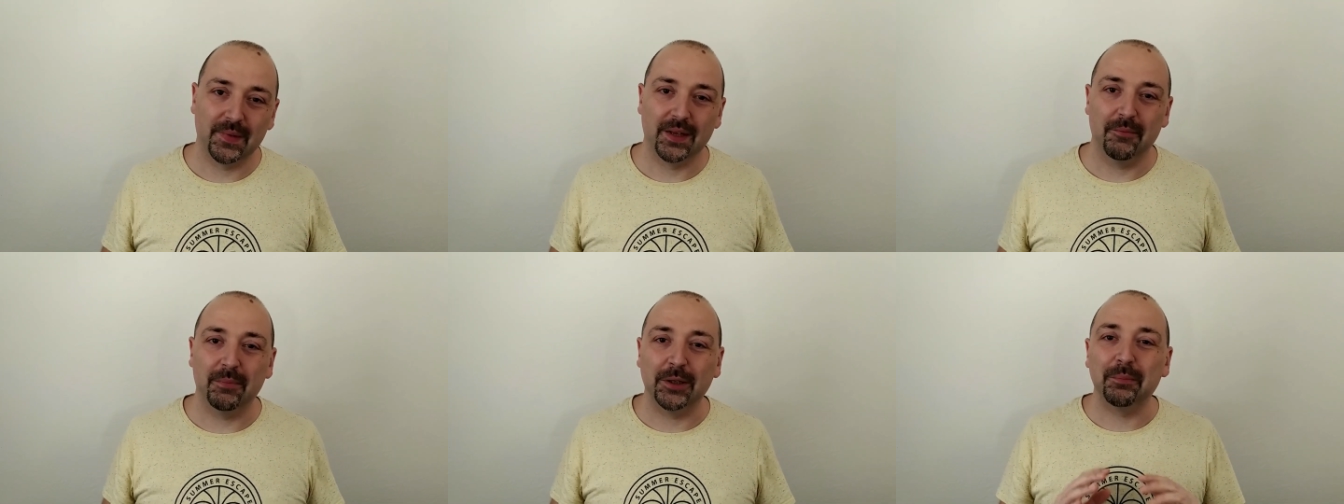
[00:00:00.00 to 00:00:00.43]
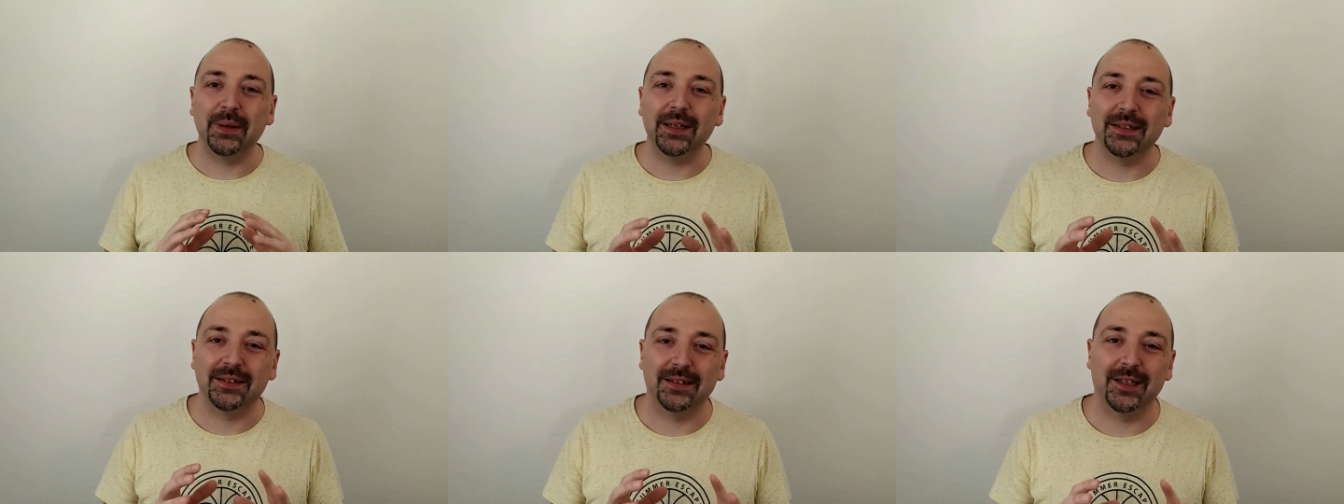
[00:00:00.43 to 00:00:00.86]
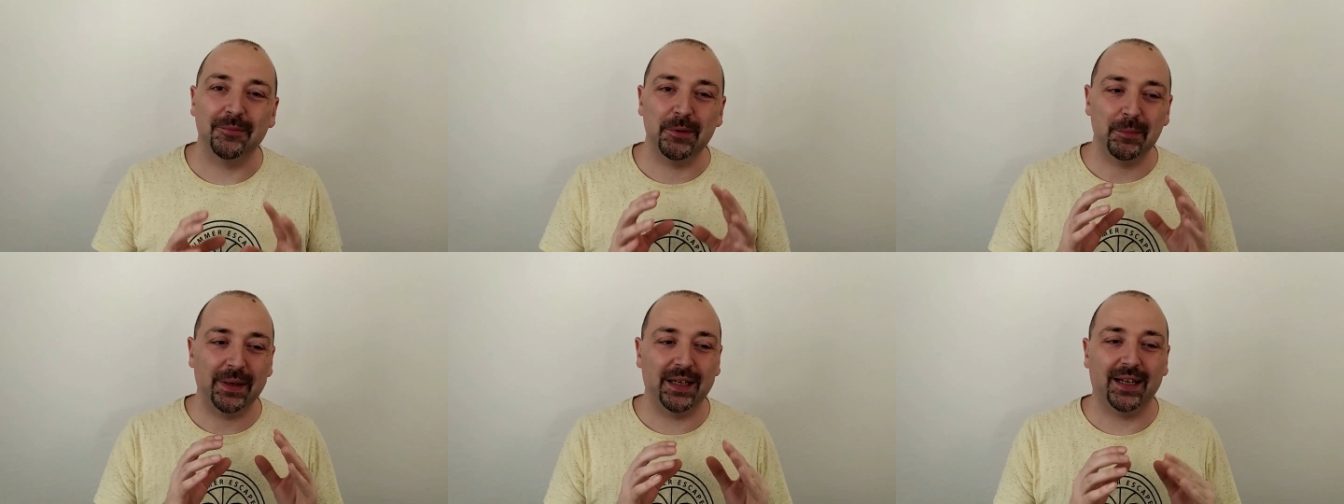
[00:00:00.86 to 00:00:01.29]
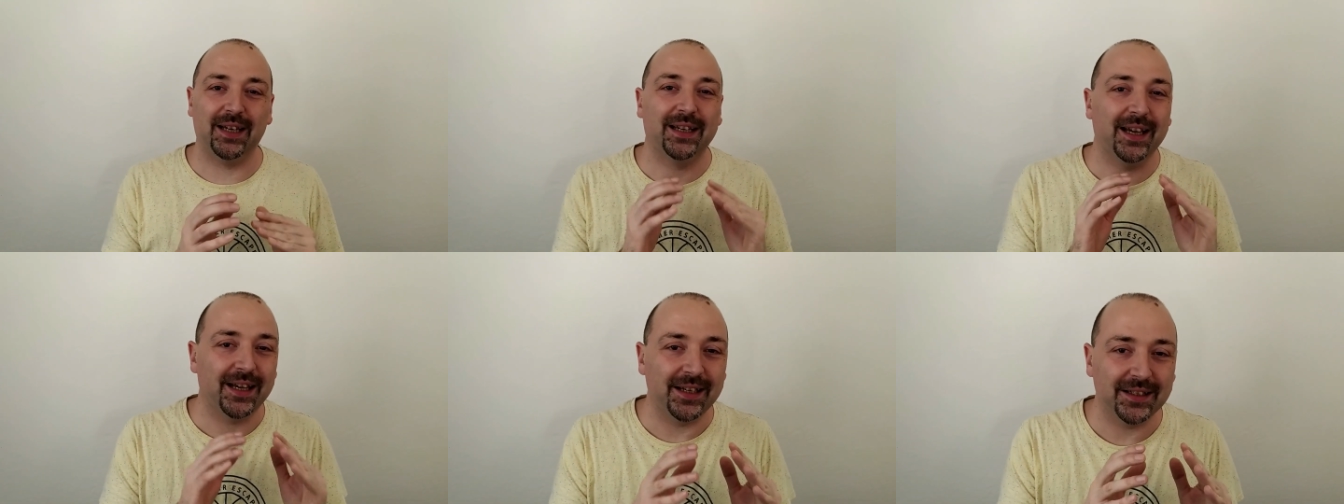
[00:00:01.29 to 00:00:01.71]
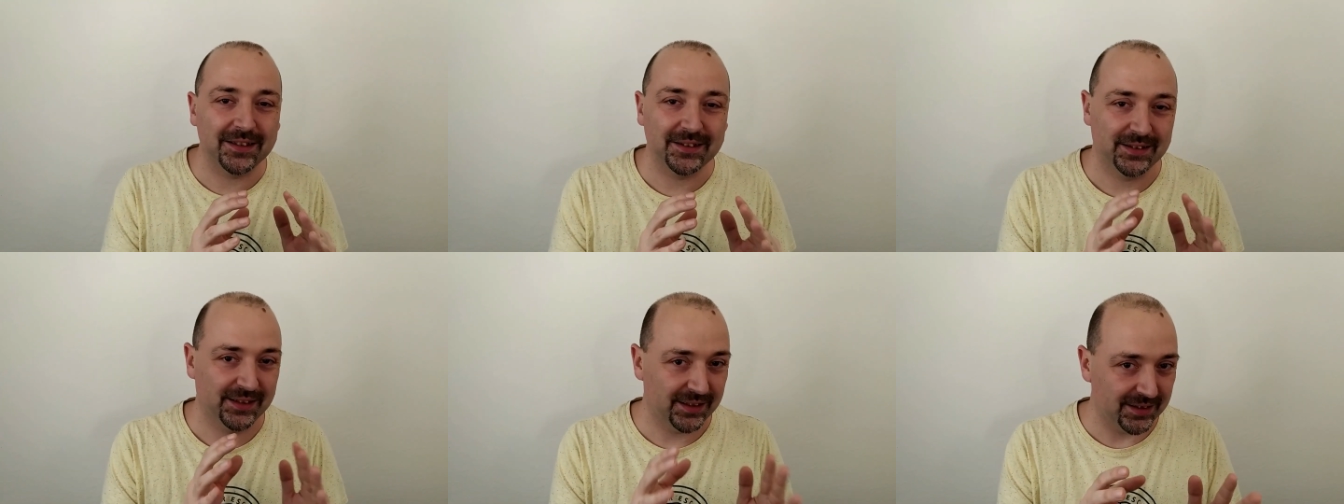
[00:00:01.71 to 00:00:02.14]
But please, let me make again
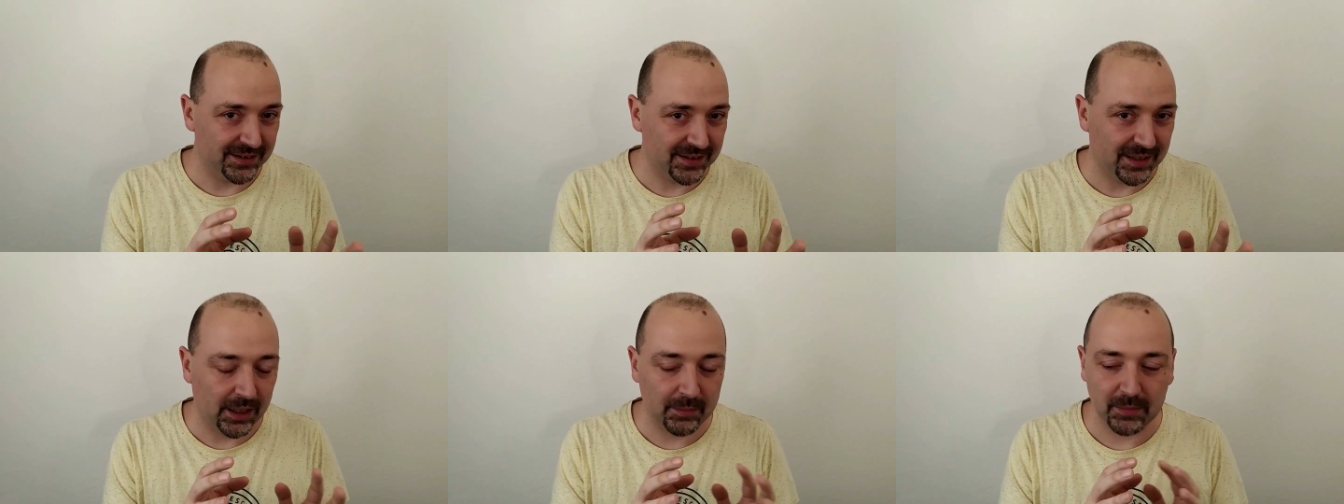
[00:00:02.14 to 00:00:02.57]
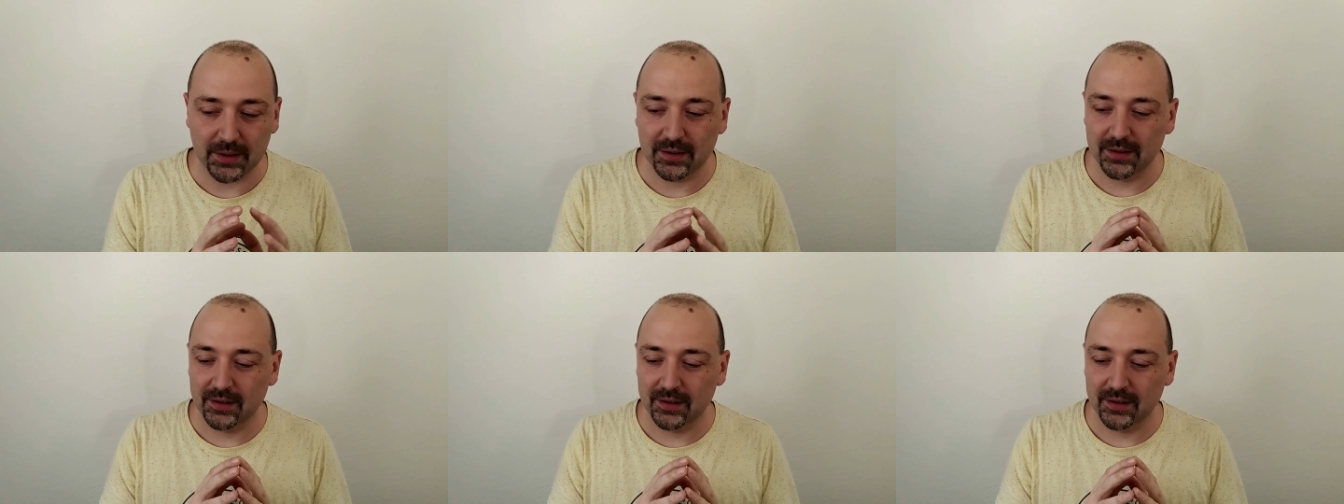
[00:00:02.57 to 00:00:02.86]
the disclaimer.